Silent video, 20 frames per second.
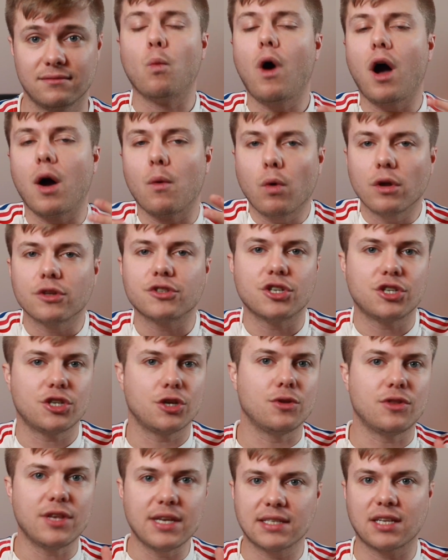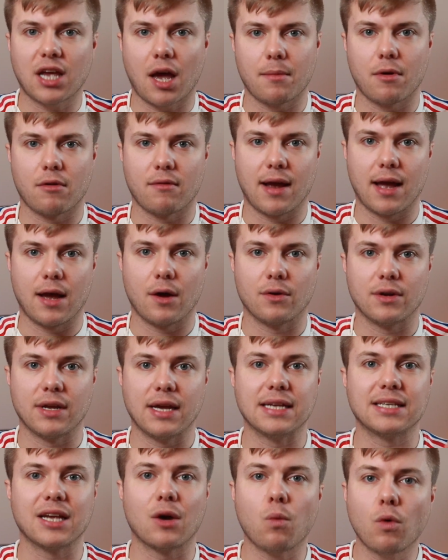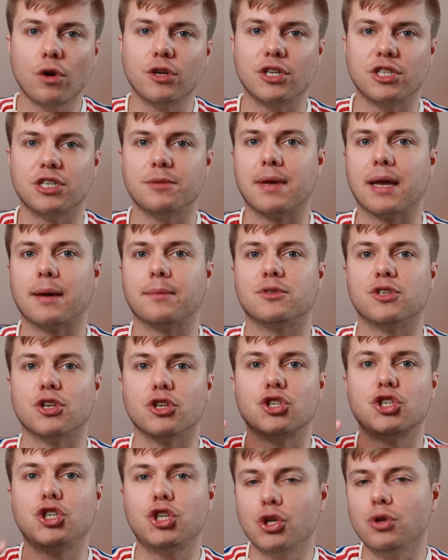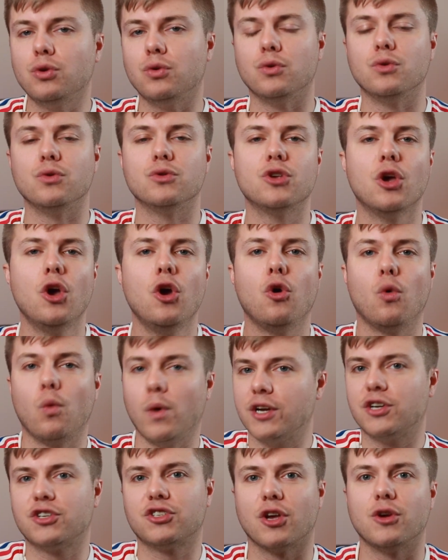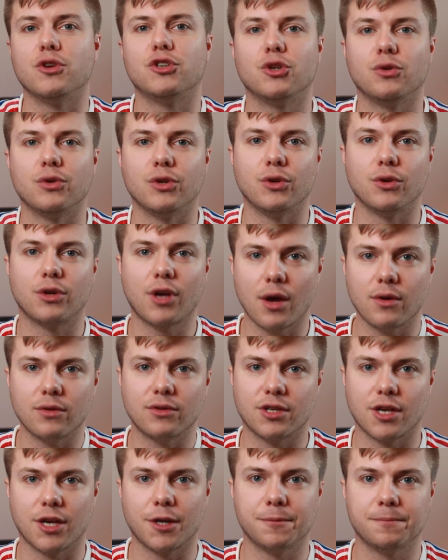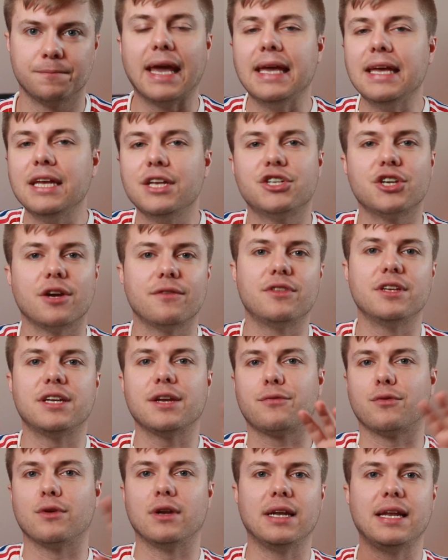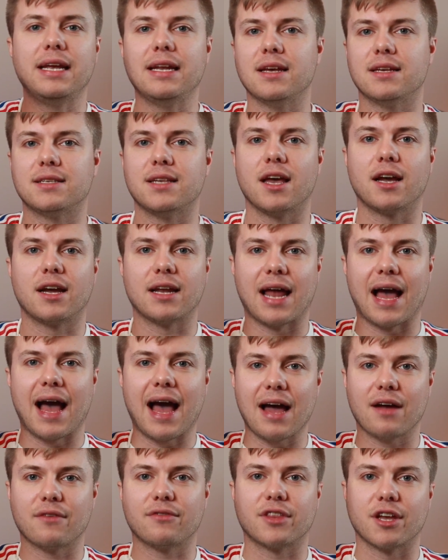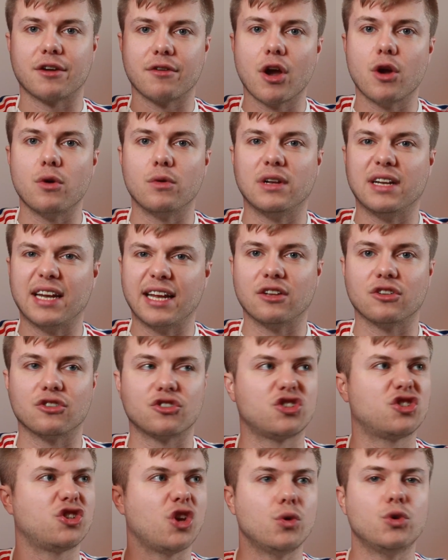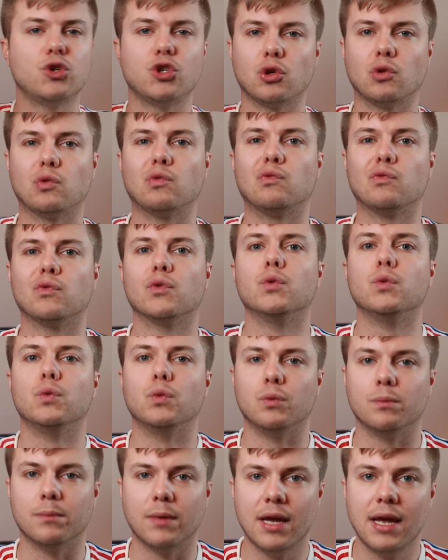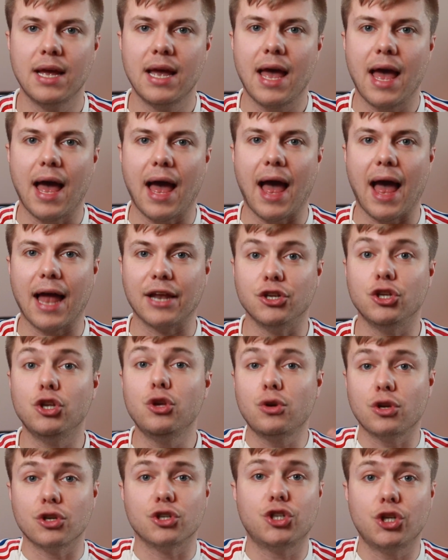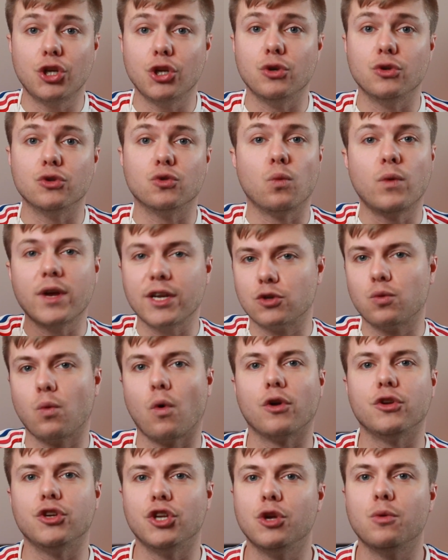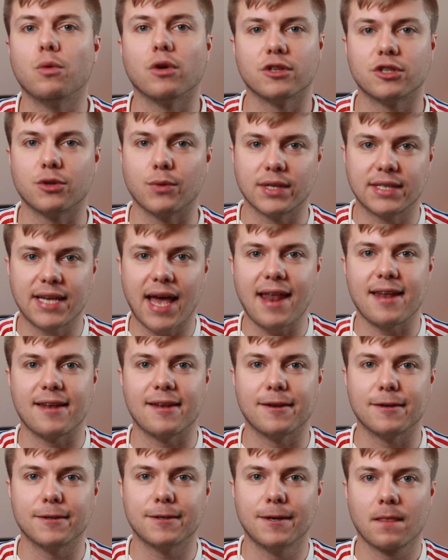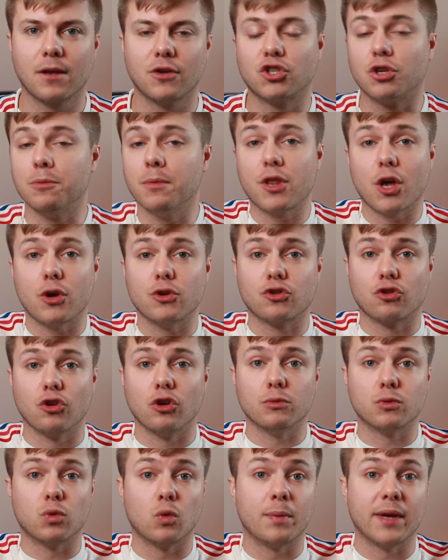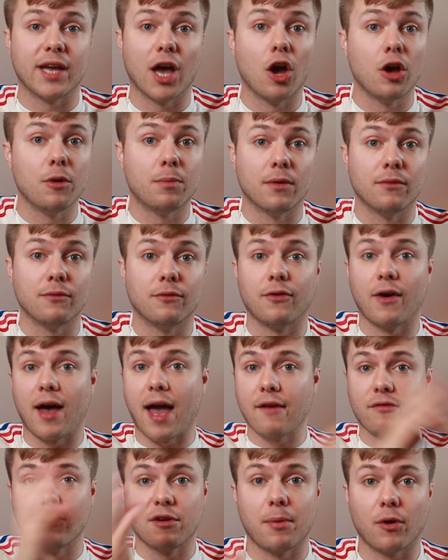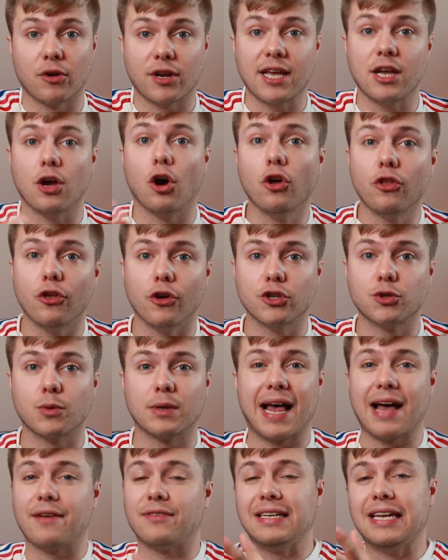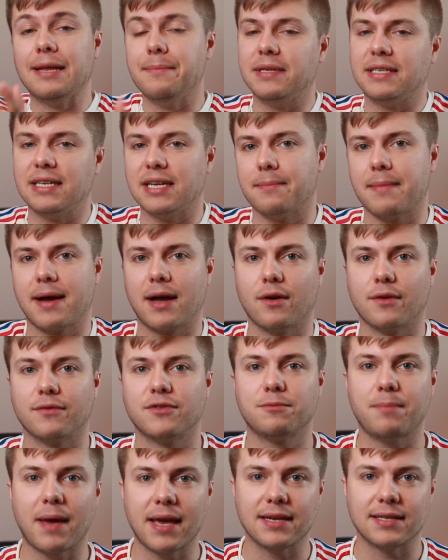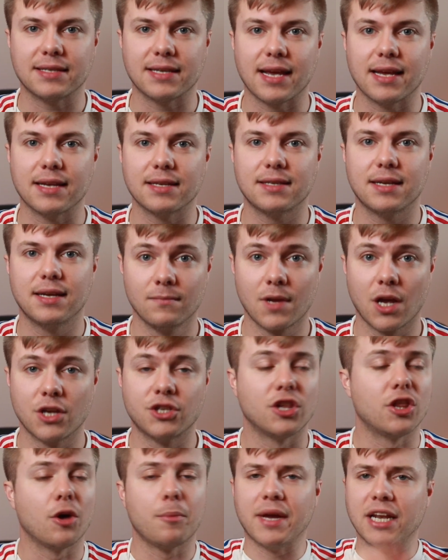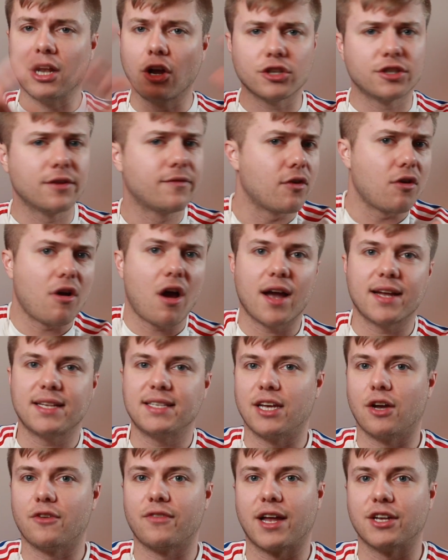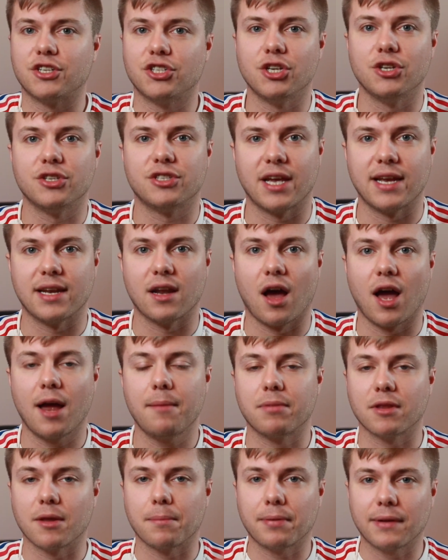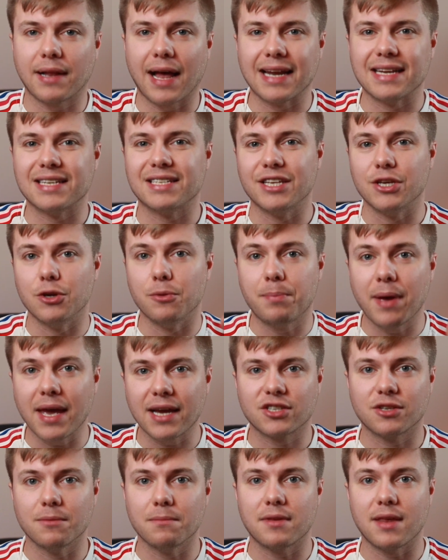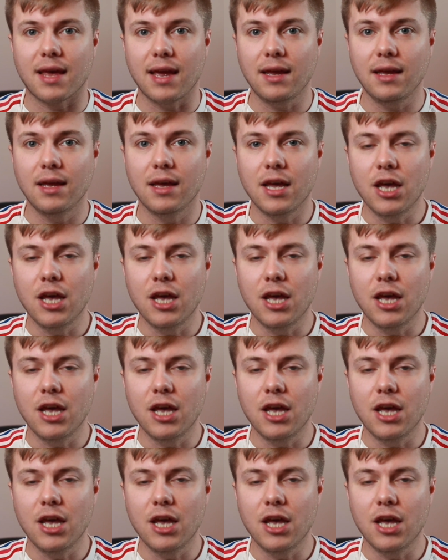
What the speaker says: What I want to do this time around is I want you to be able to choose which social you go to. Each of the different leaders are going to have their own little social room, and you can choose which one you want to attend. Some of those groups will be open for everybody, others will have limited amount of spaces. So there'll be lots of variety on that Tuesday night, but the plan is that you pick something,